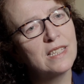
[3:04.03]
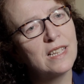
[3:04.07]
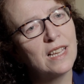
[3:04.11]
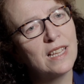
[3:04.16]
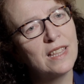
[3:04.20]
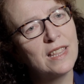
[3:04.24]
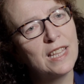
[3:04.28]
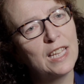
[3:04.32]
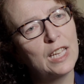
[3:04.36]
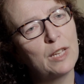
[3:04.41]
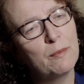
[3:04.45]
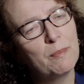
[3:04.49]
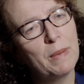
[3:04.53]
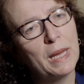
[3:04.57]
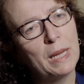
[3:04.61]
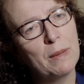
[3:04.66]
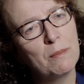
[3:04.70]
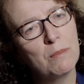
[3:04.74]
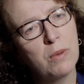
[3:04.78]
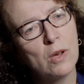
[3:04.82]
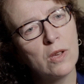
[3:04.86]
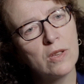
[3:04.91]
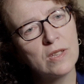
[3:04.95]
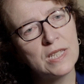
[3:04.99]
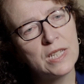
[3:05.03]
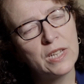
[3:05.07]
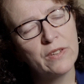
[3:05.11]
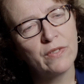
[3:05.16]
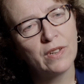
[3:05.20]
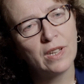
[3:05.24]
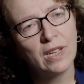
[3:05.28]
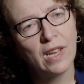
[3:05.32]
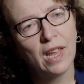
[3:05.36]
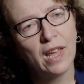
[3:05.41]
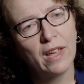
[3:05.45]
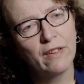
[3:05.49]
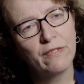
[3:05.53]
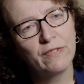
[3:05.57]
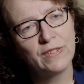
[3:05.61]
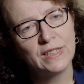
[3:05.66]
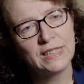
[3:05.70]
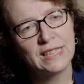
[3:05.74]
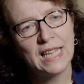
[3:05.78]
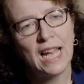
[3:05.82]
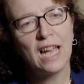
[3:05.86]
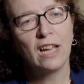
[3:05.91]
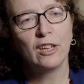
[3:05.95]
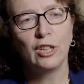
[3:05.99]
I think being positive in life
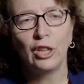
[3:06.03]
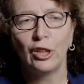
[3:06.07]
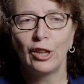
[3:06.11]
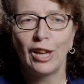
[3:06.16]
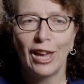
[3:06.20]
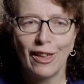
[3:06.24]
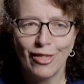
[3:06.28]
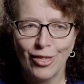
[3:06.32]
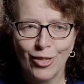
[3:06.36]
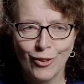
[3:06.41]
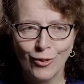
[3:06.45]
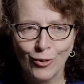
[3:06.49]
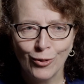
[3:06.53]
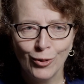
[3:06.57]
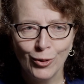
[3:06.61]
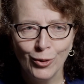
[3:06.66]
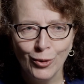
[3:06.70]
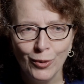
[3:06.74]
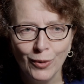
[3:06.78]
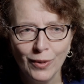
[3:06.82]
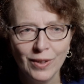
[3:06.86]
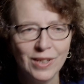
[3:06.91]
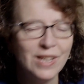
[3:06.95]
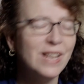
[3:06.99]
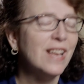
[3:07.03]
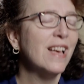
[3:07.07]
is how you get through,